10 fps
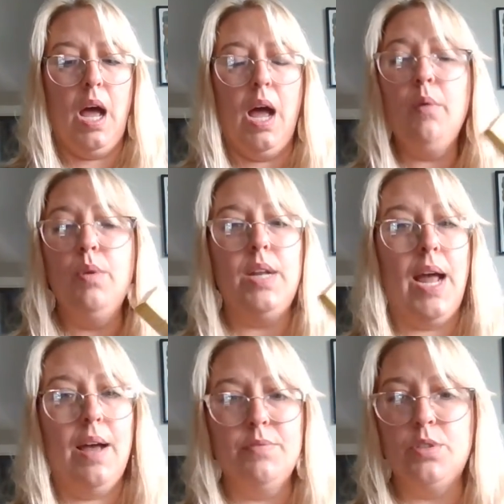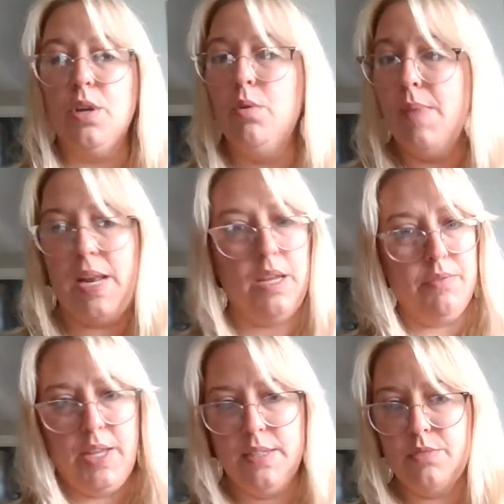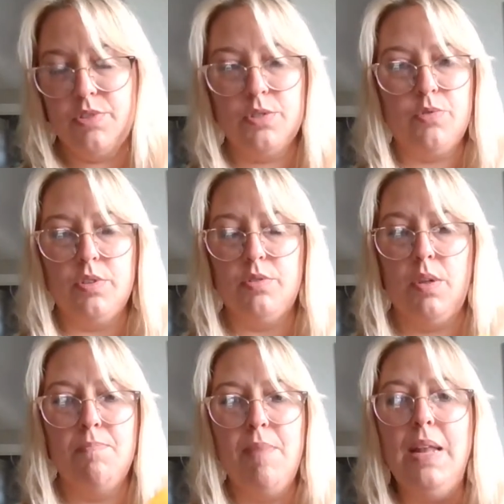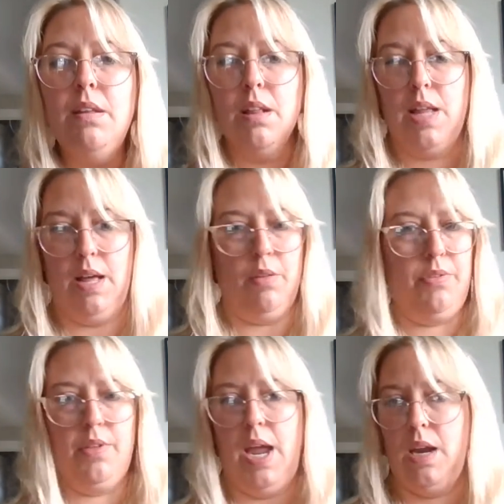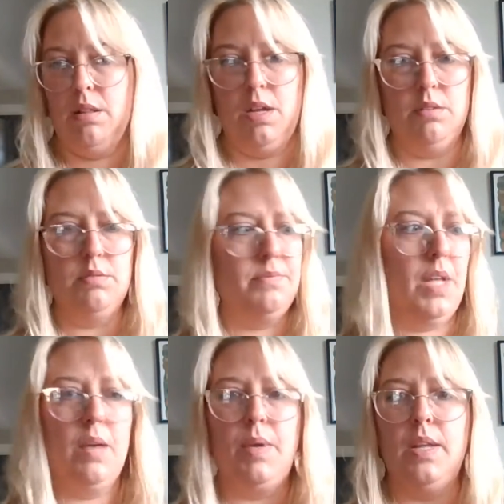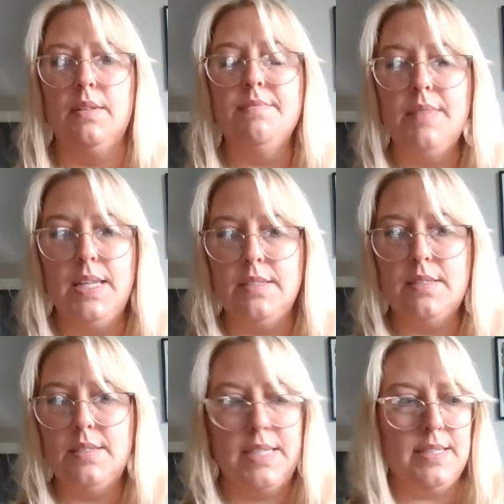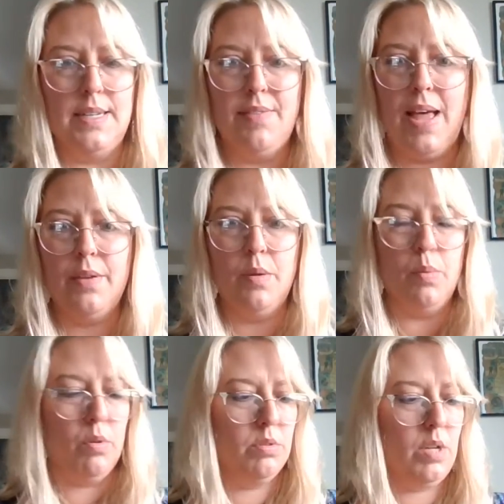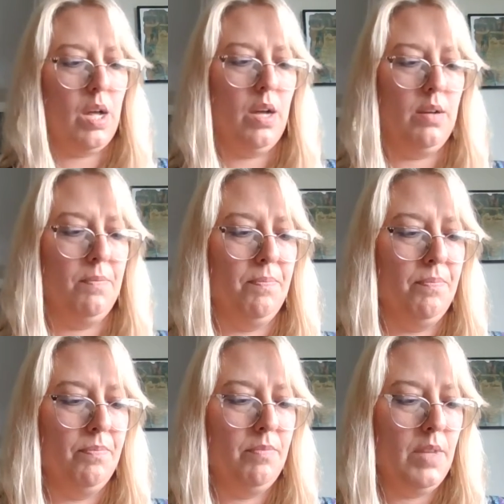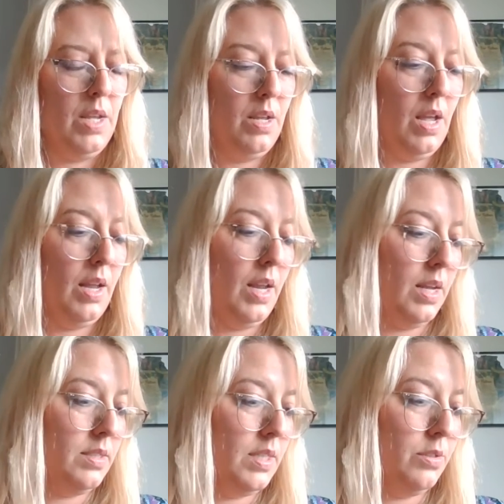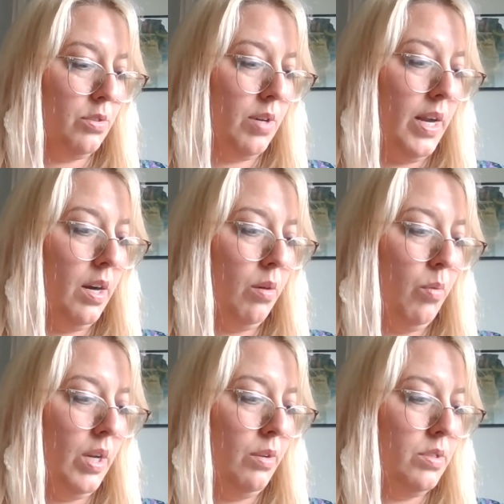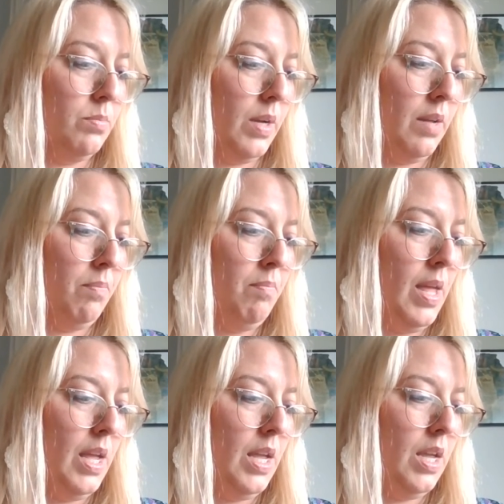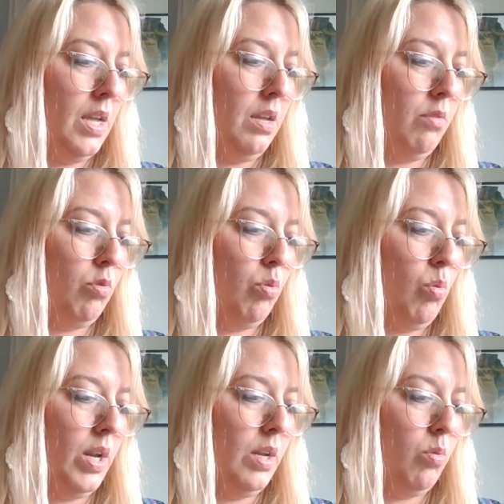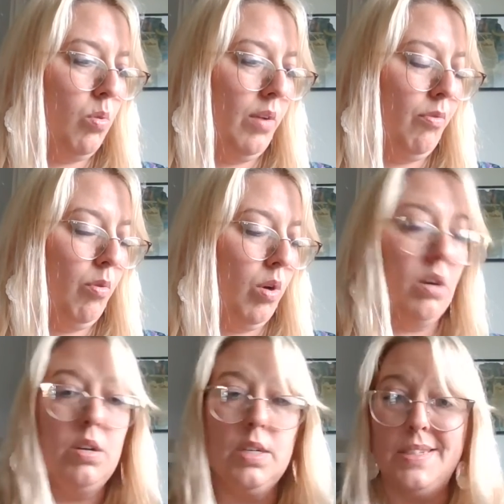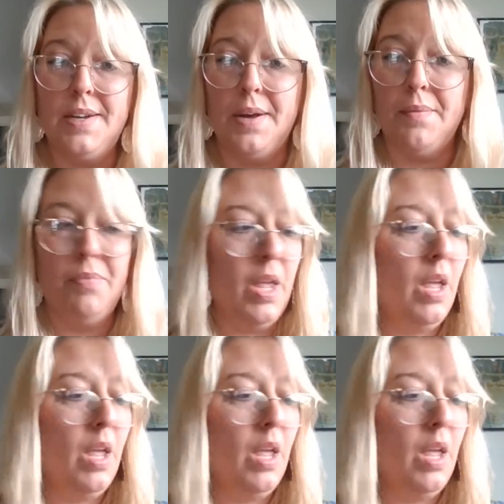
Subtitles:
I would have so many of these just for the mental health aid alone. I mean, it's invaluable. And yeah, it tells you right here when to use it by May 2024. Good to know.